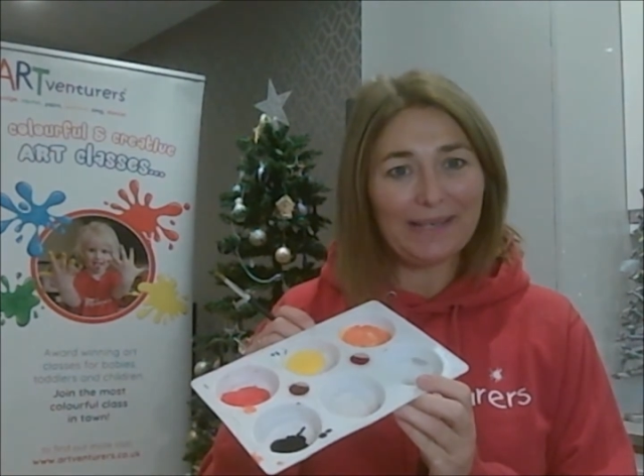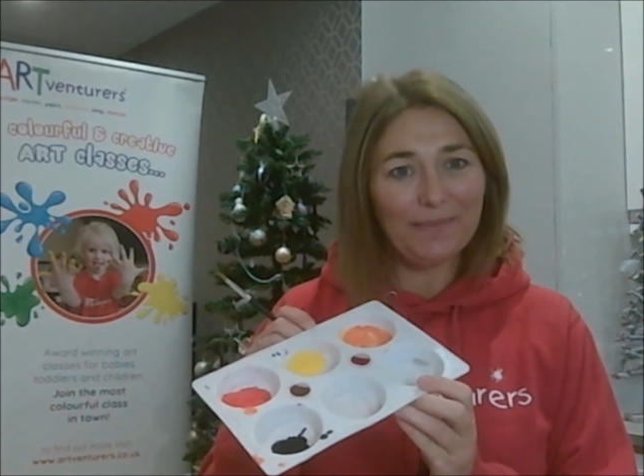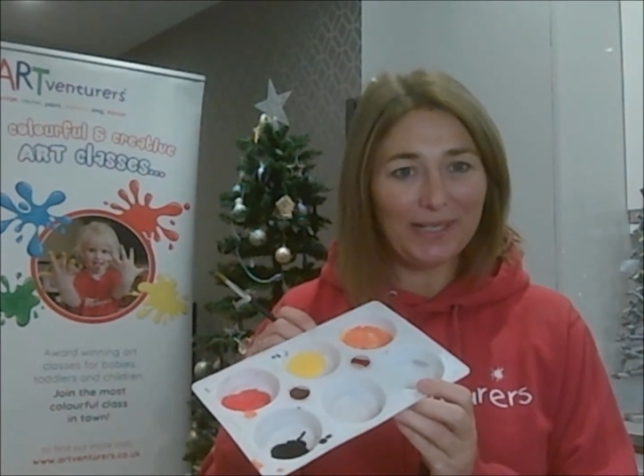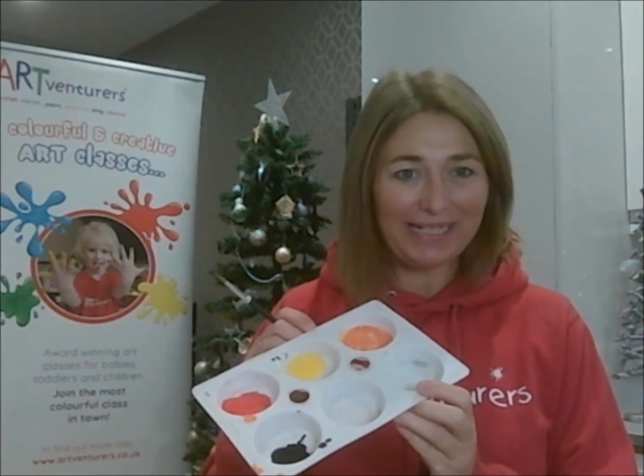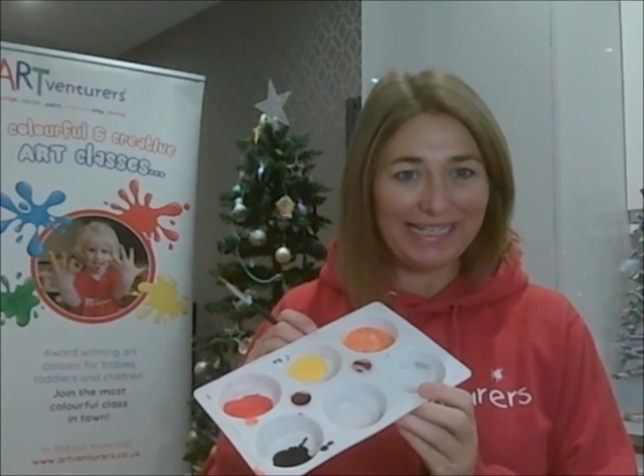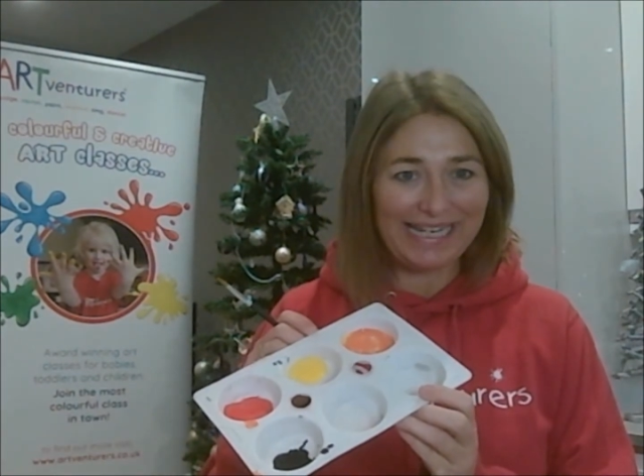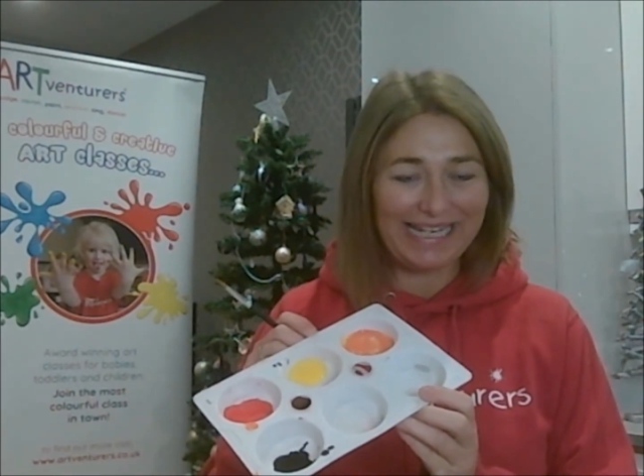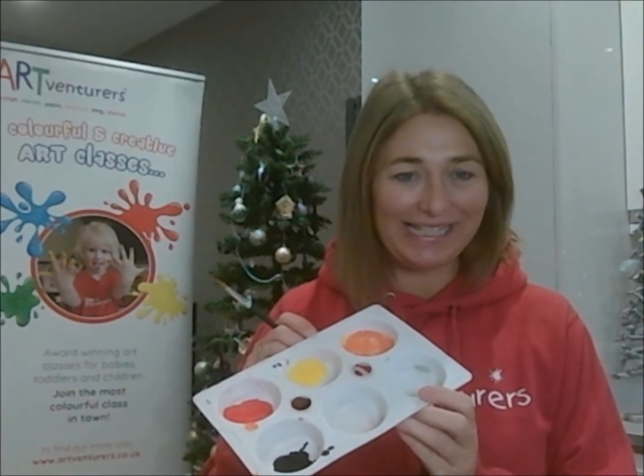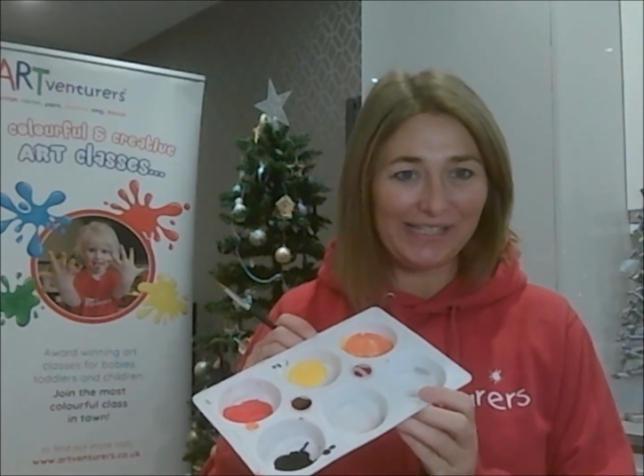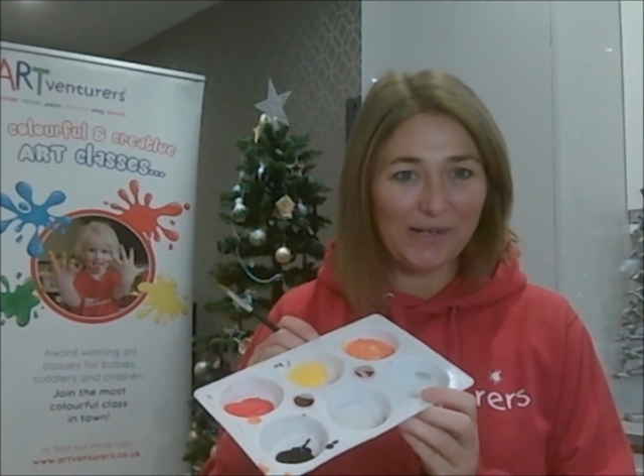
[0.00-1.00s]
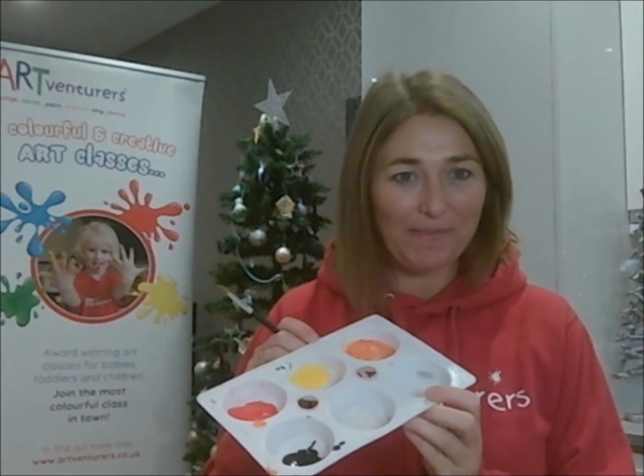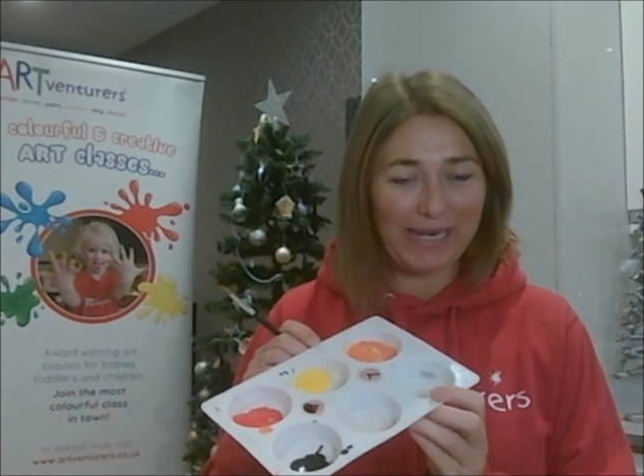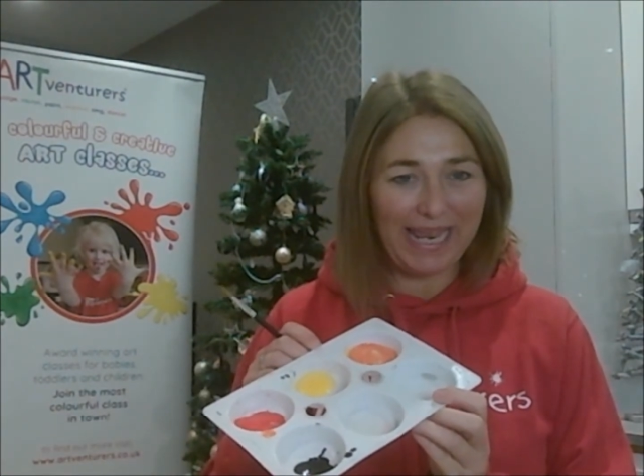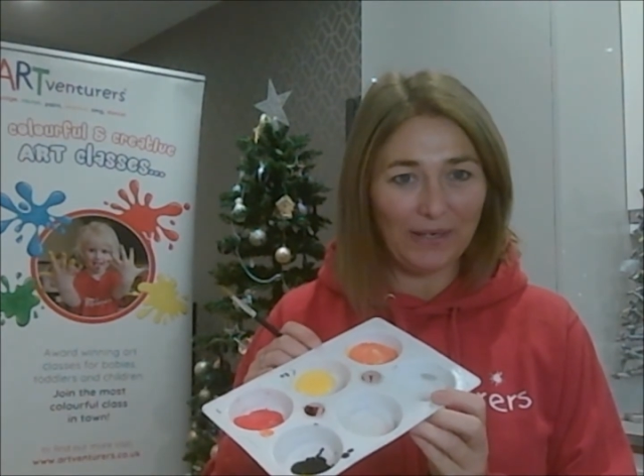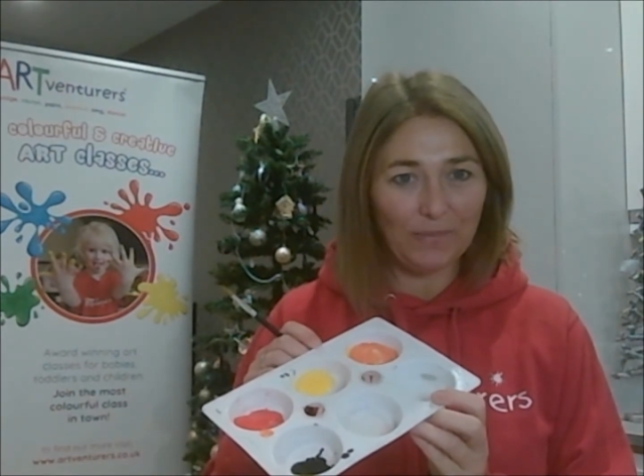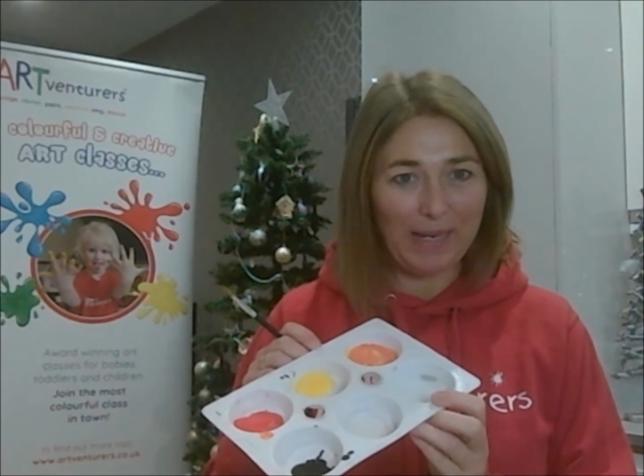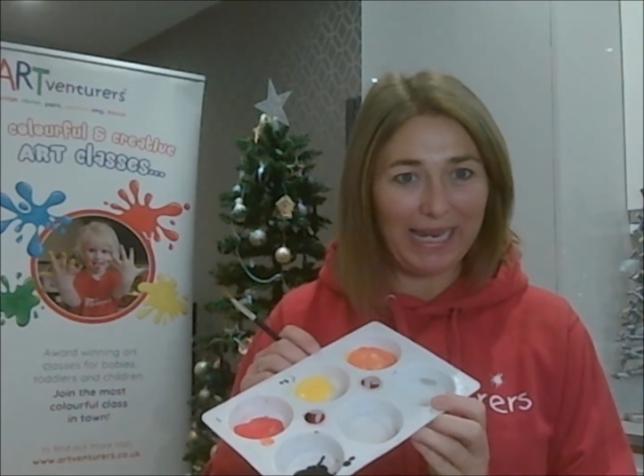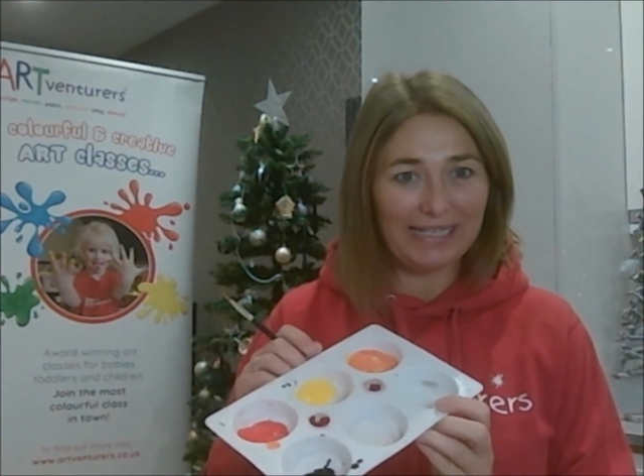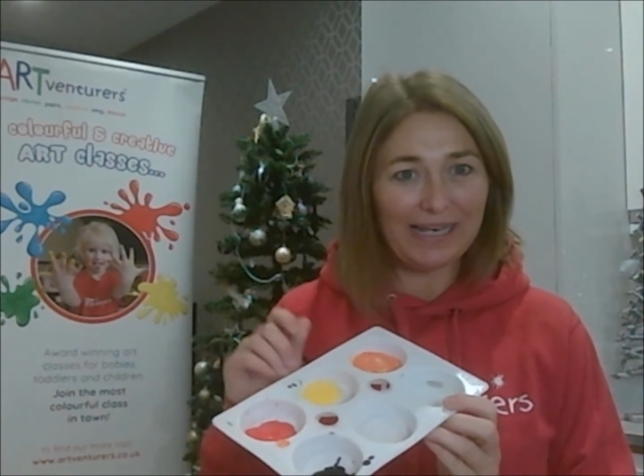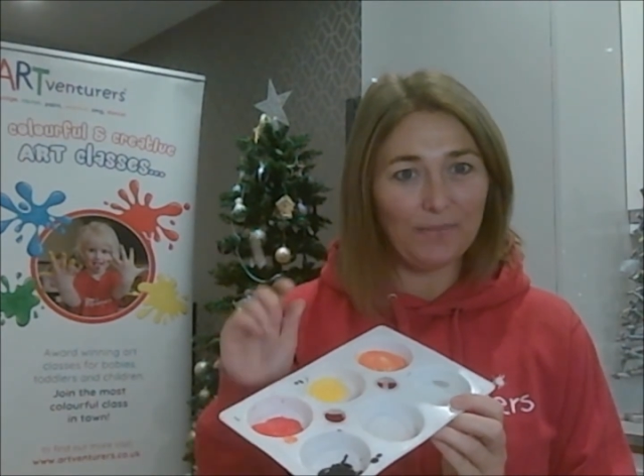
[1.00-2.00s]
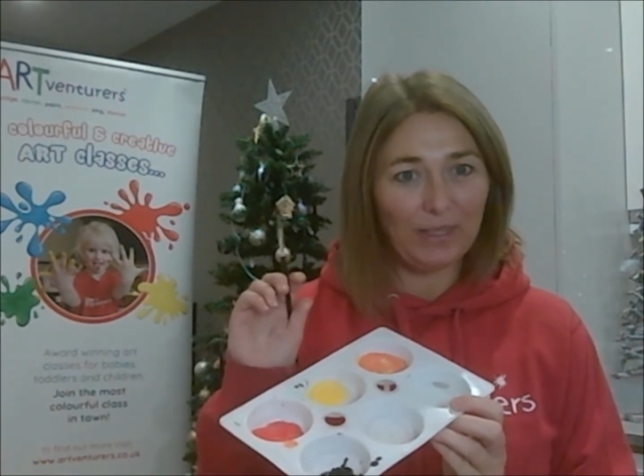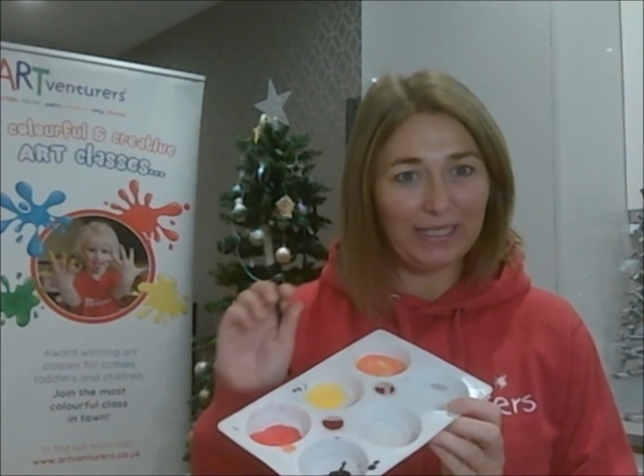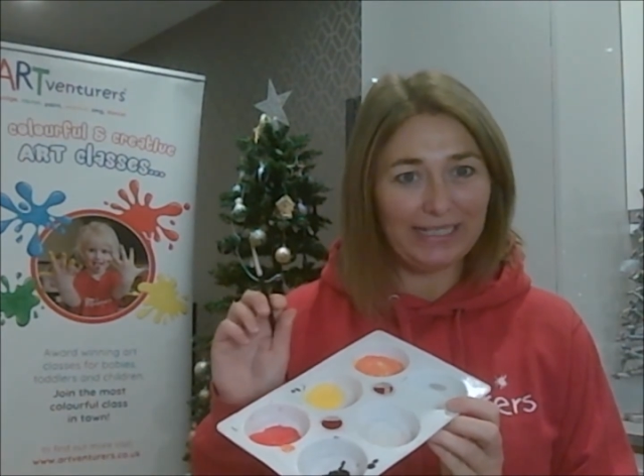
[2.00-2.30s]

and we're going to need some yellow paint, and we're going